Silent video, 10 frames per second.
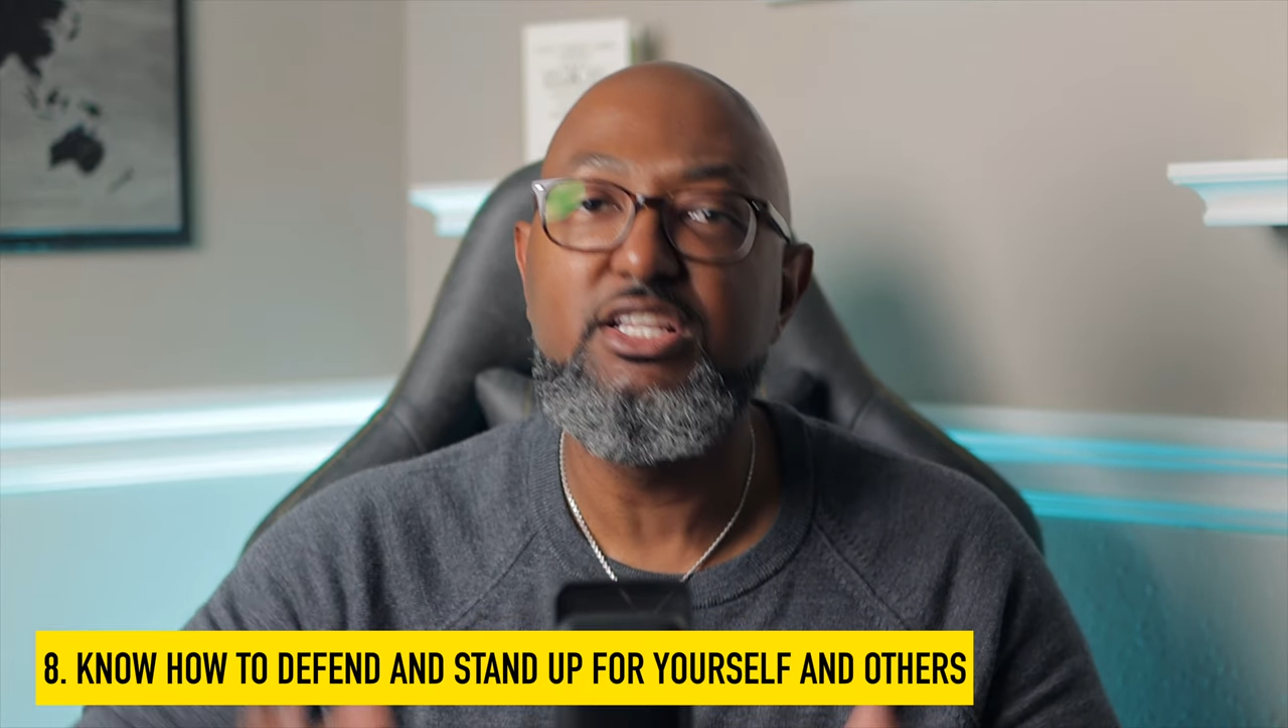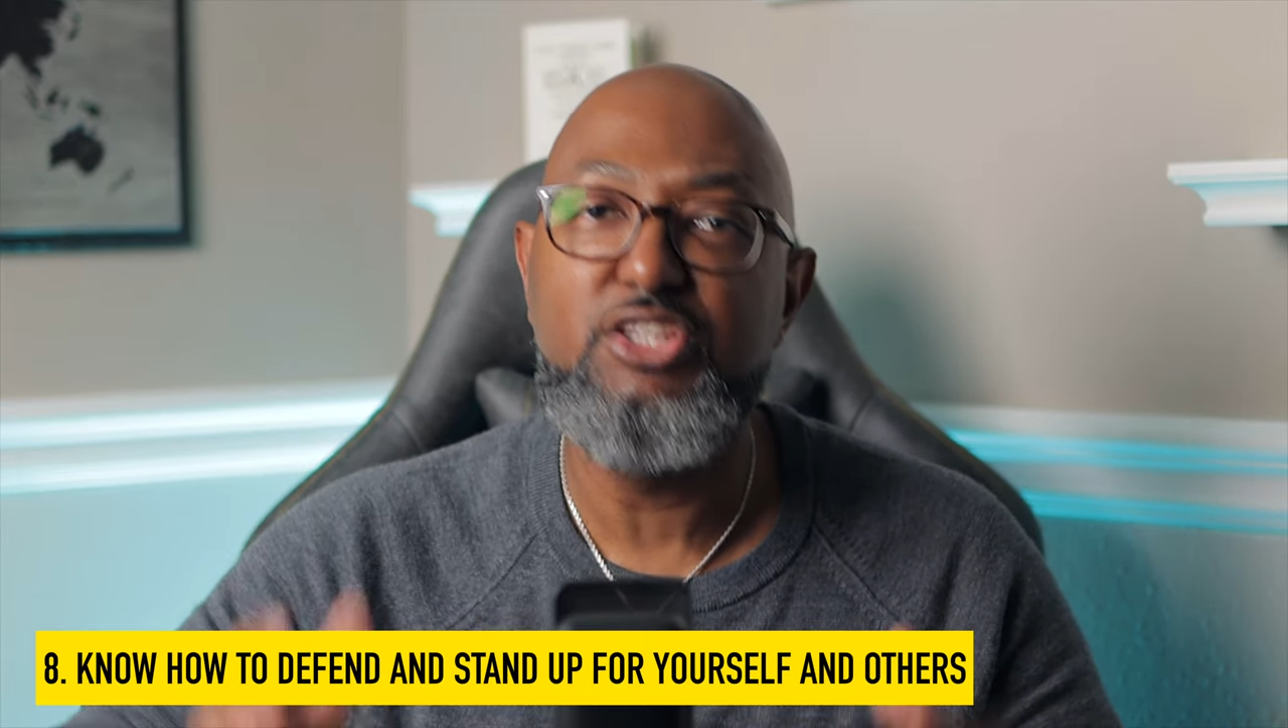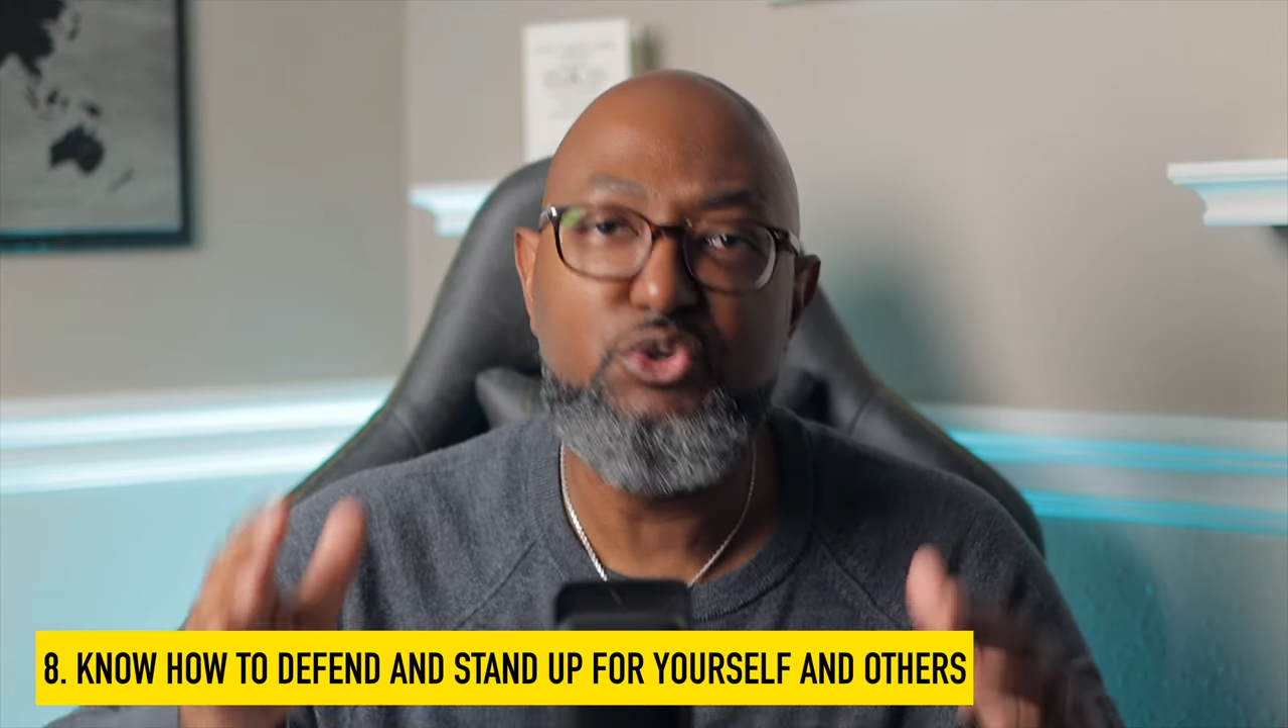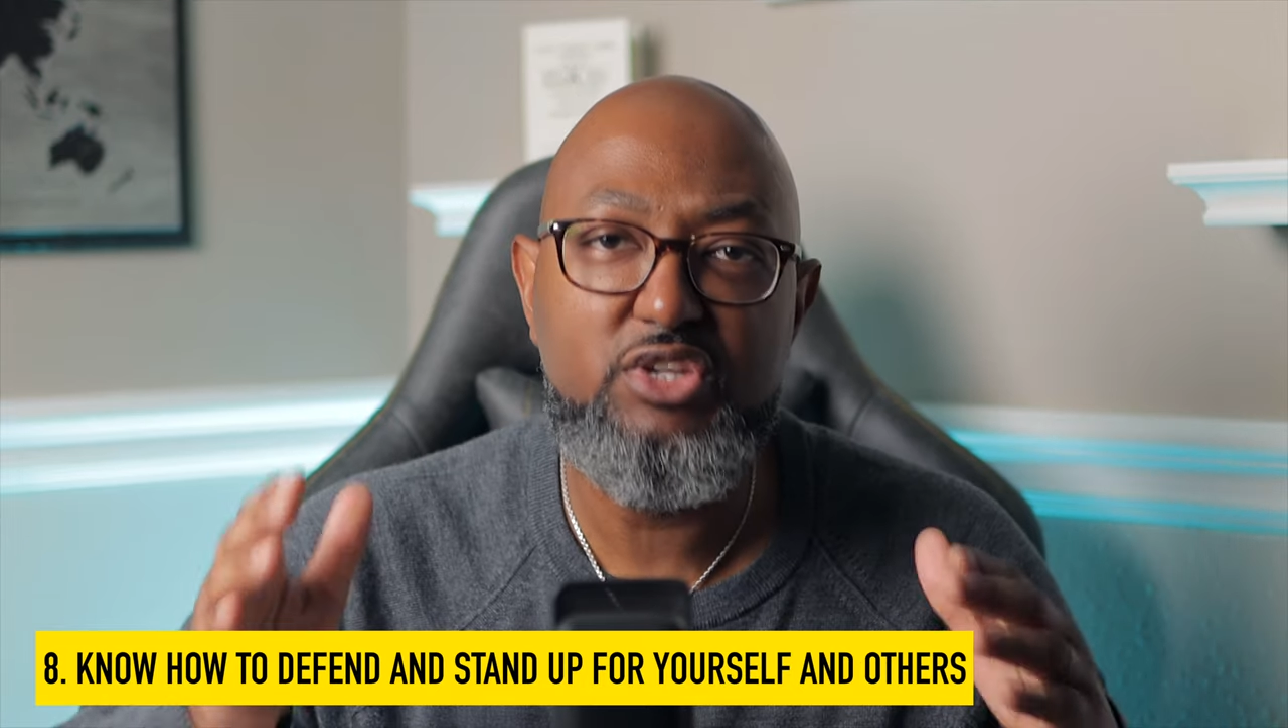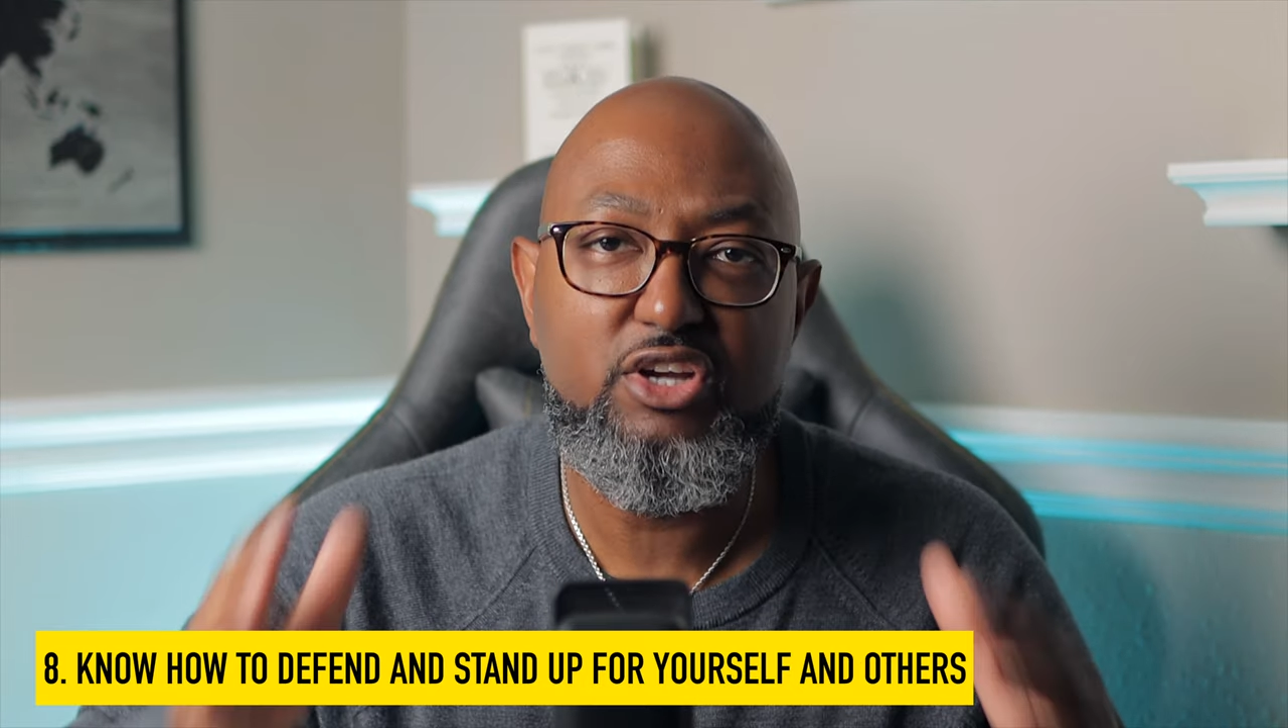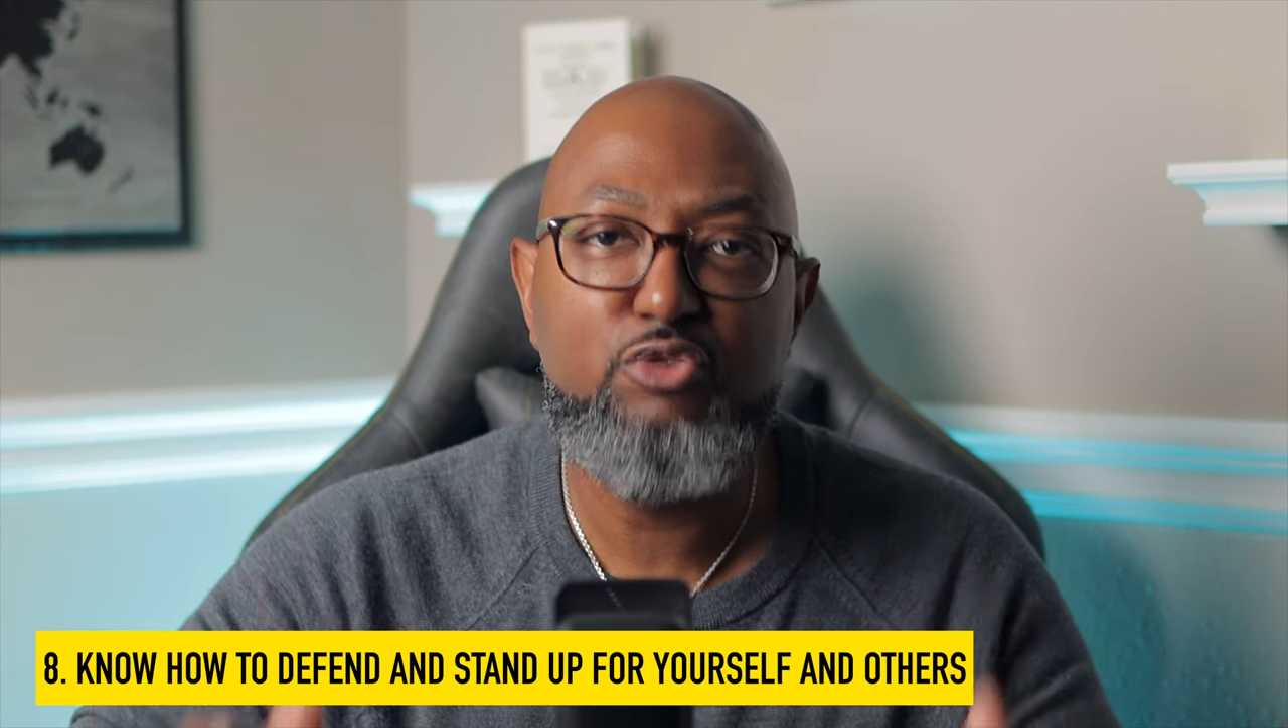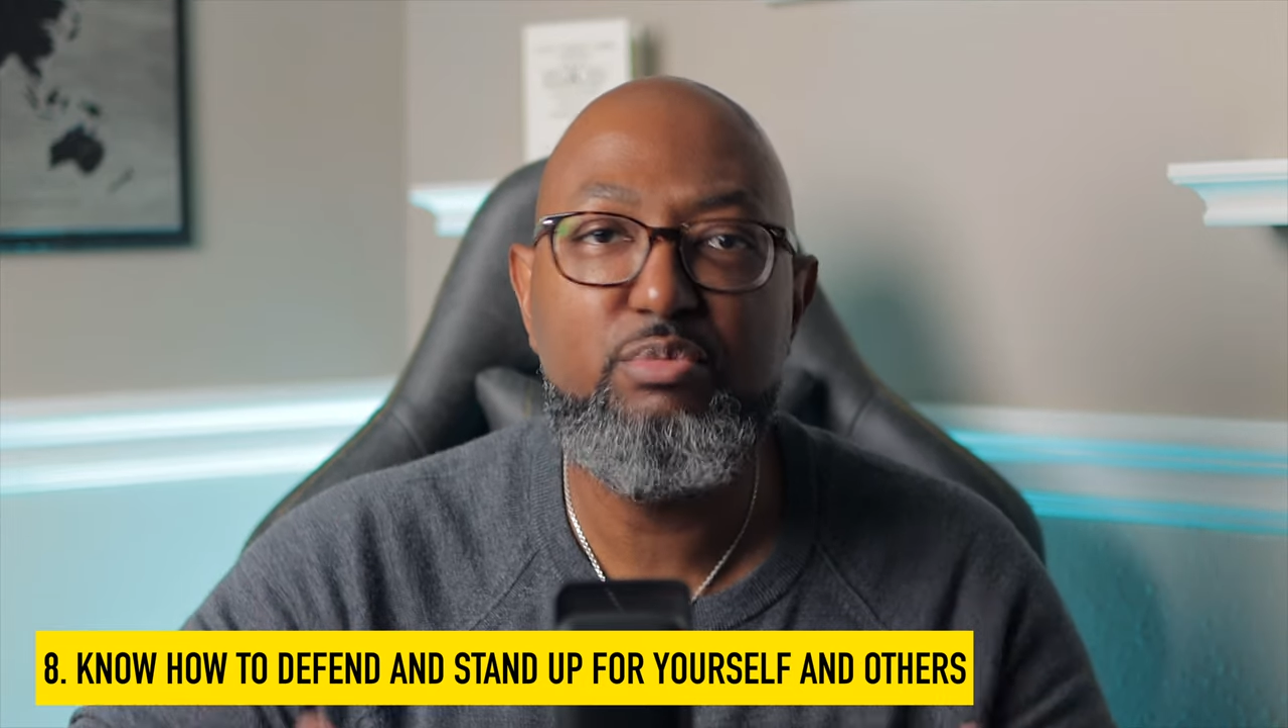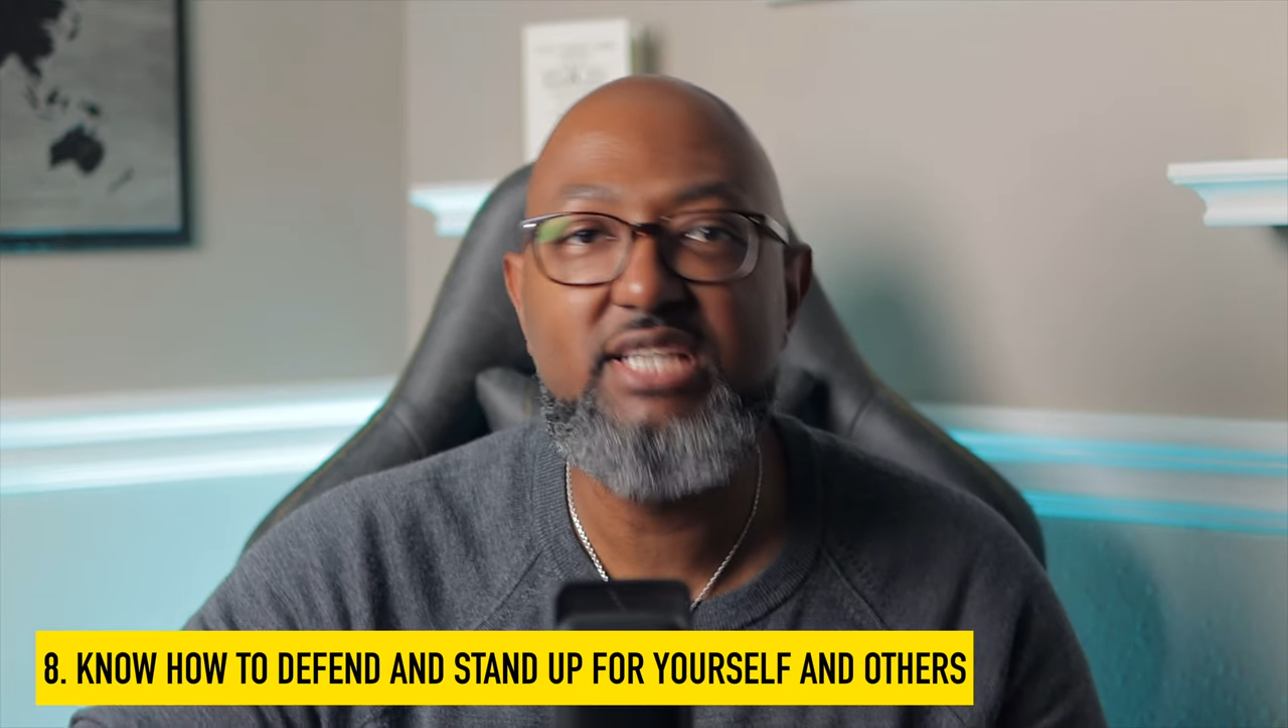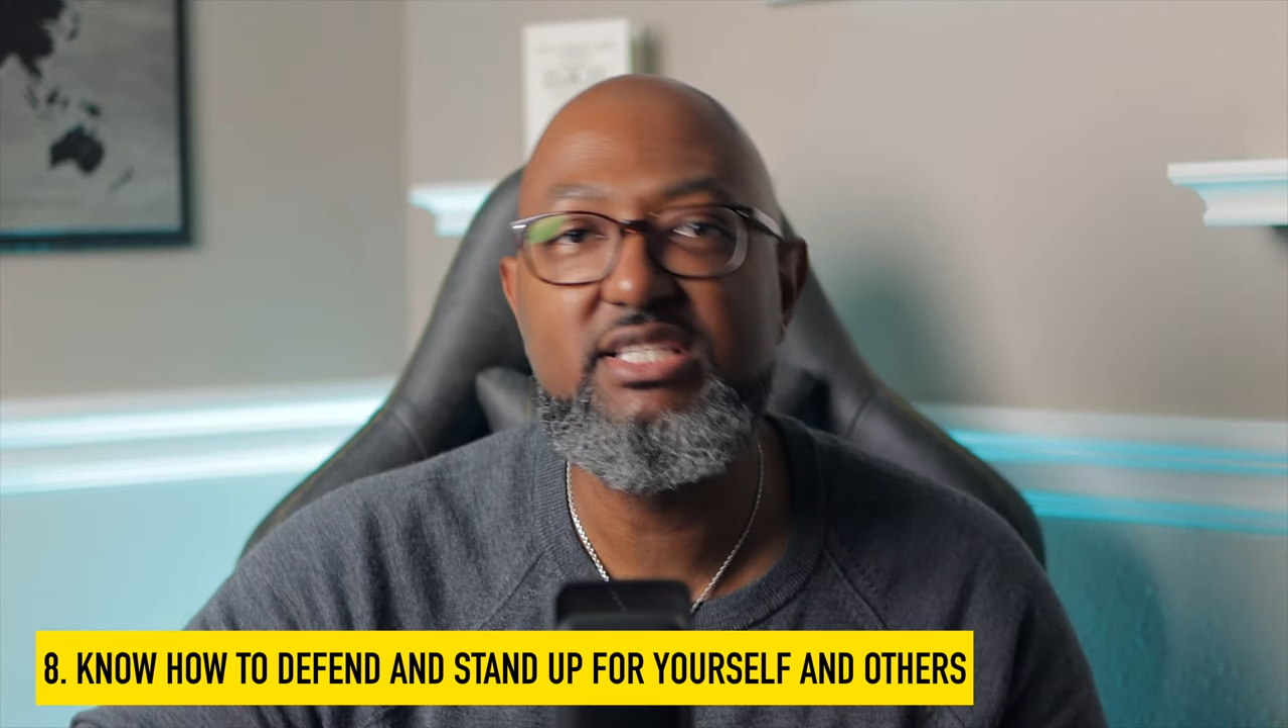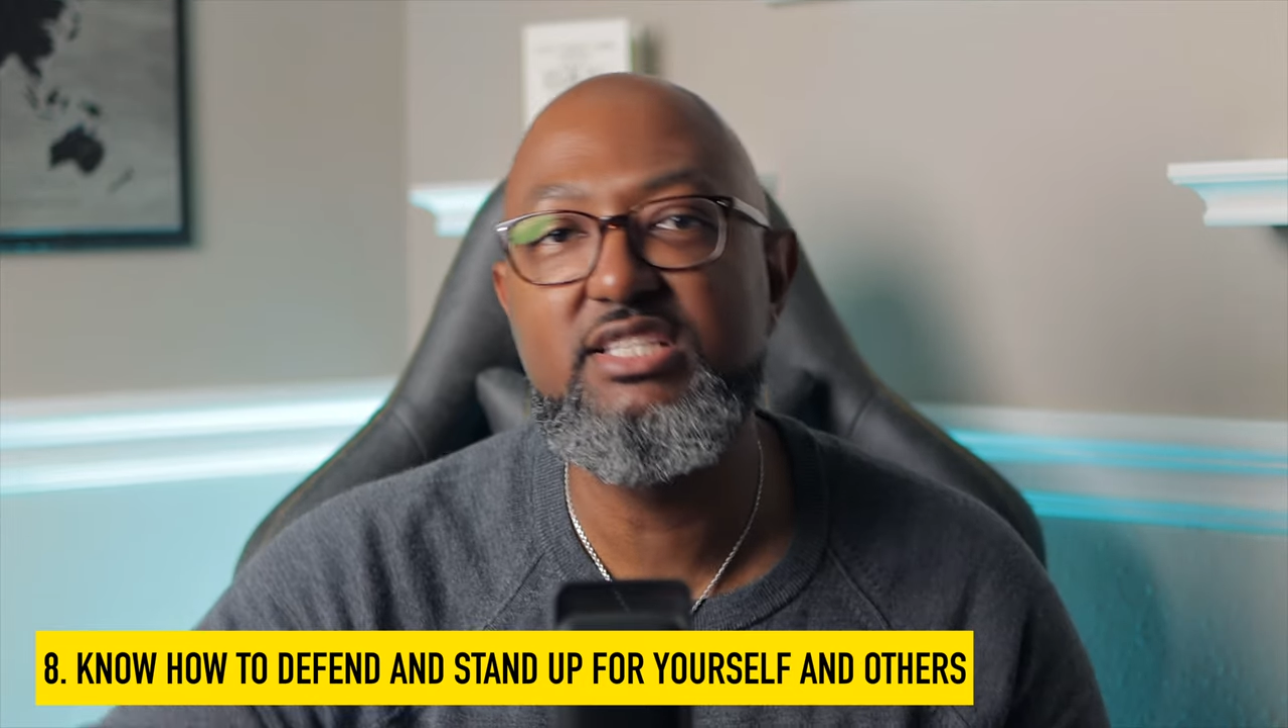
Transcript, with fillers: Do you know basic